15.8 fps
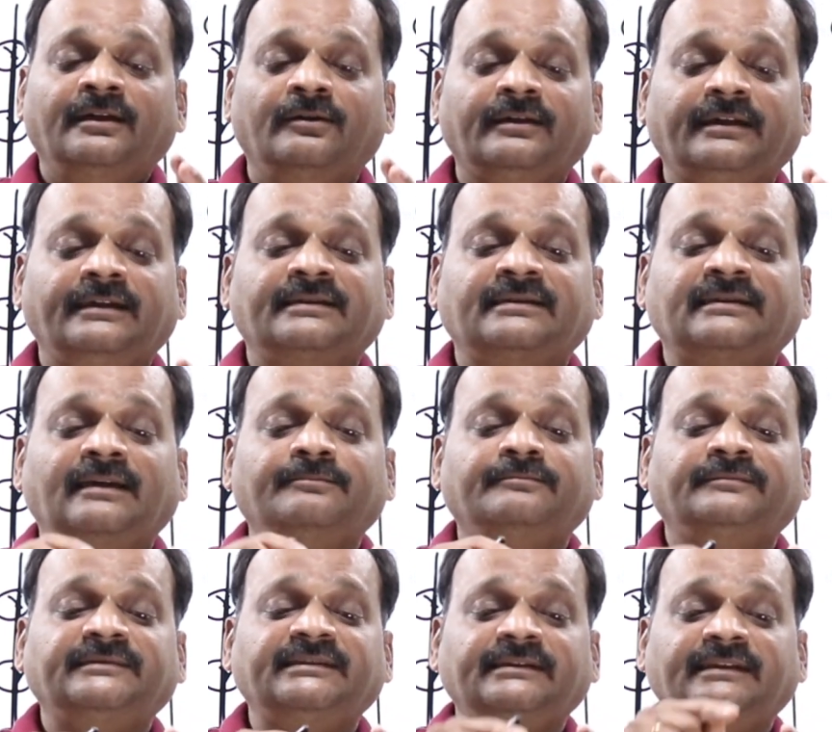Okay,
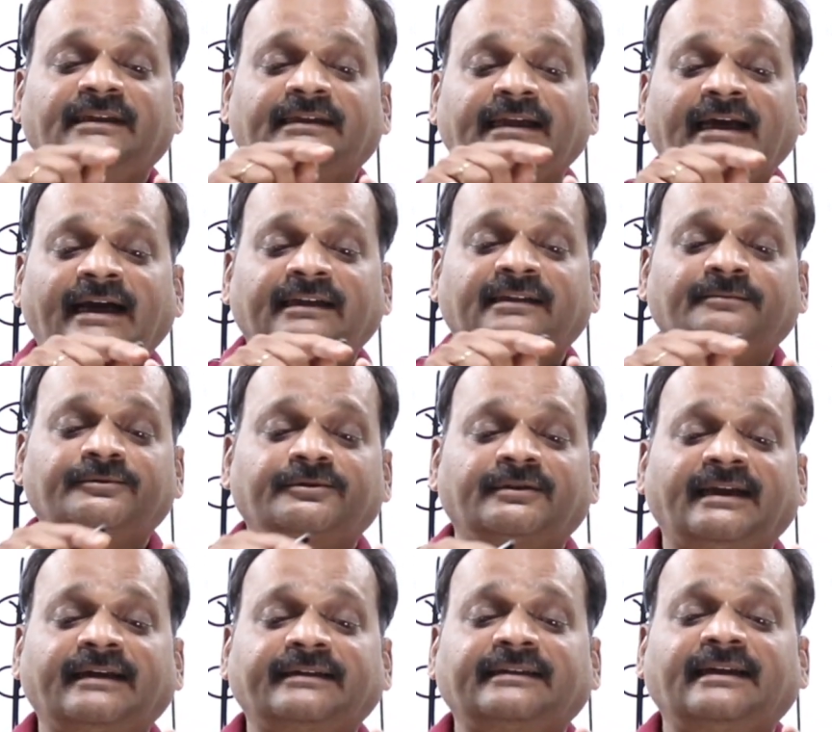something that atom should
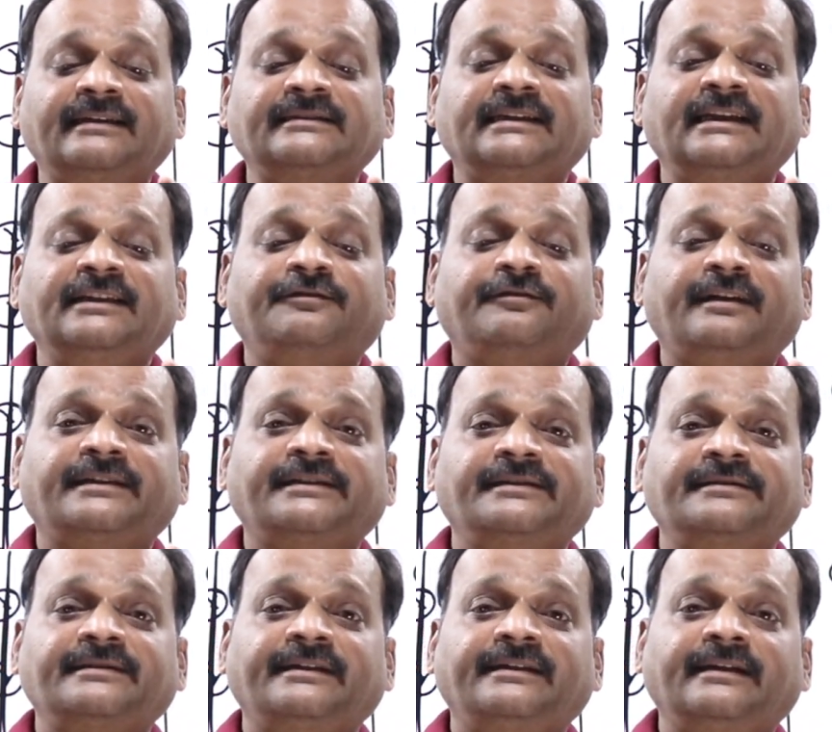act as a
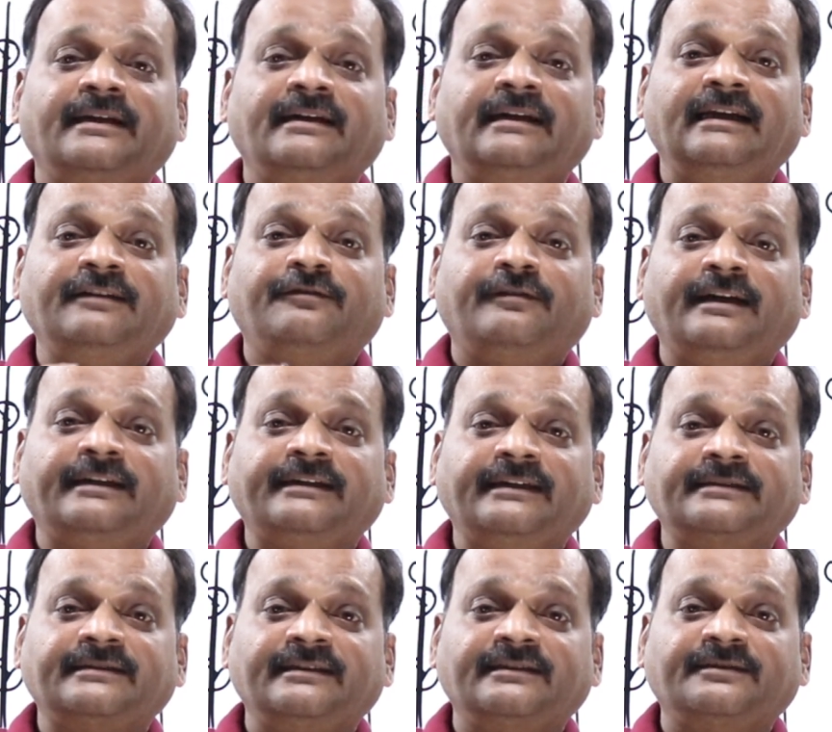diffraction center, and diffract
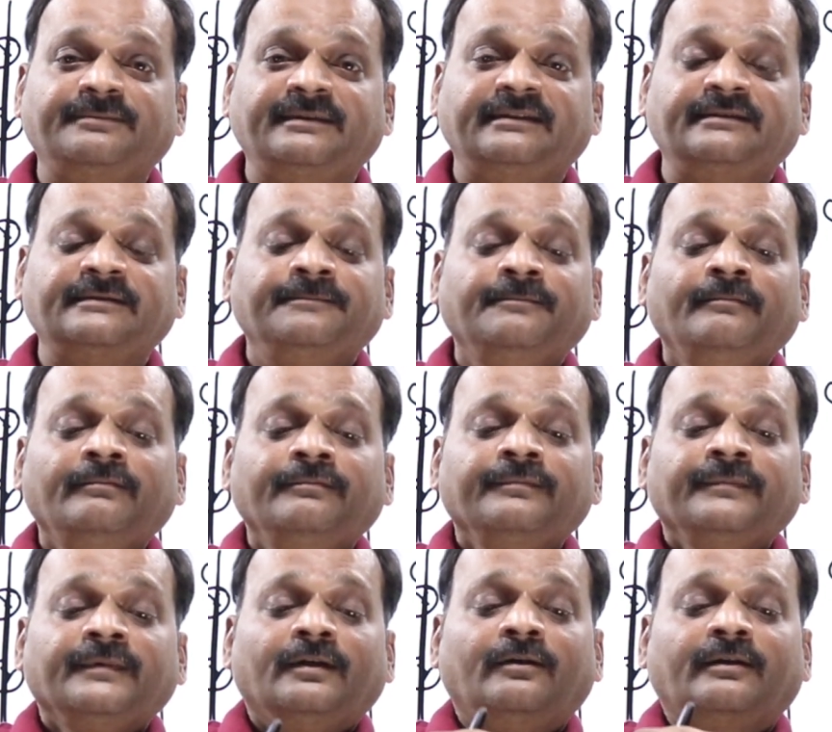X-rays means,
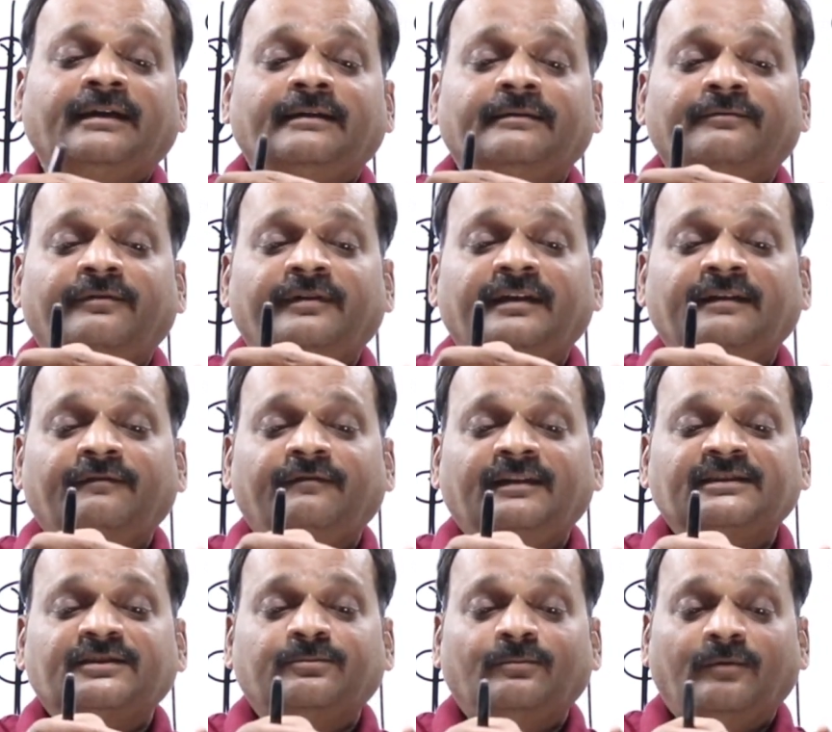okay,
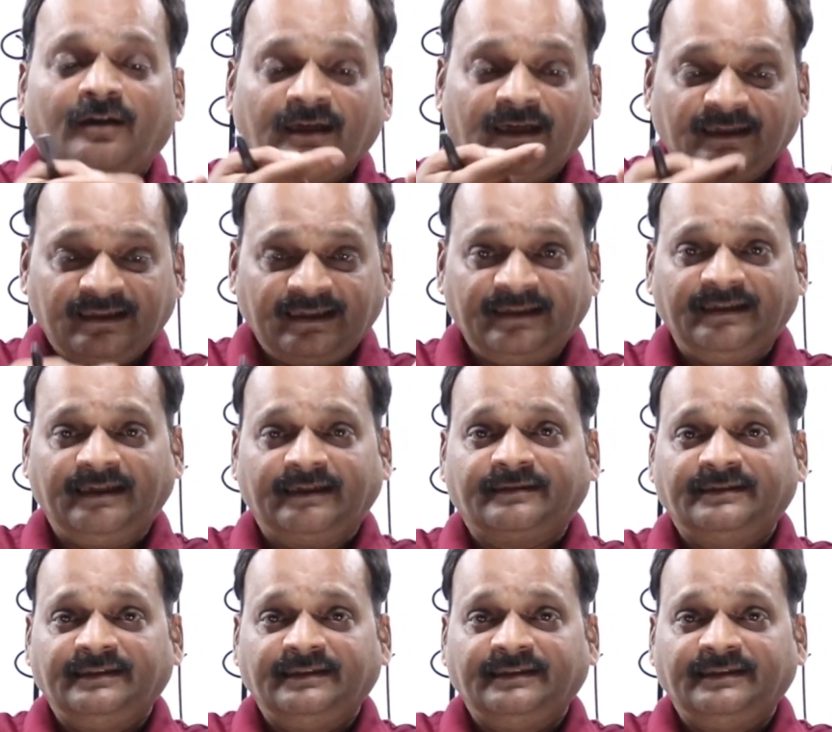wavelength smaller than that.